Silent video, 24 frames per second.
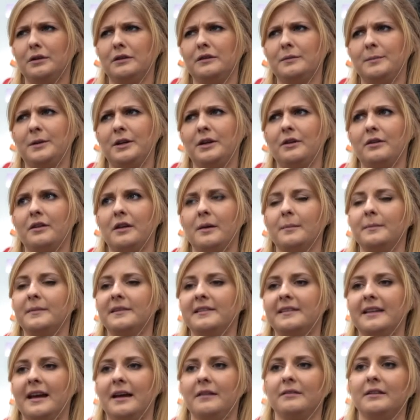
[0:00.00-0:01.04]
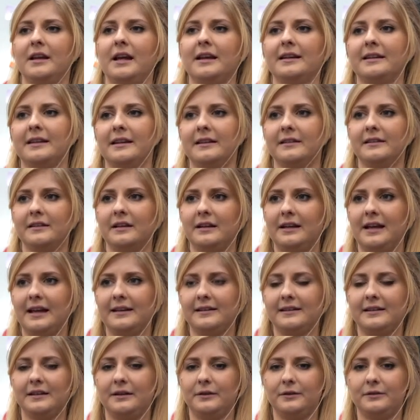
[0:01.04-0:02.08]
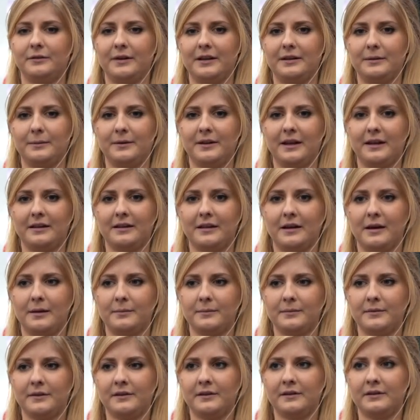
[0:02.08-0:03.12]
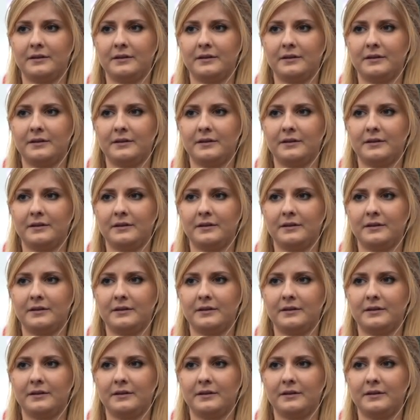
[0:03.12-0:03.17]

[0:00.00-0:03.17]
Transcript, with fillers: you to put your thumbs down like this. So let's see who's ready with their thumbs.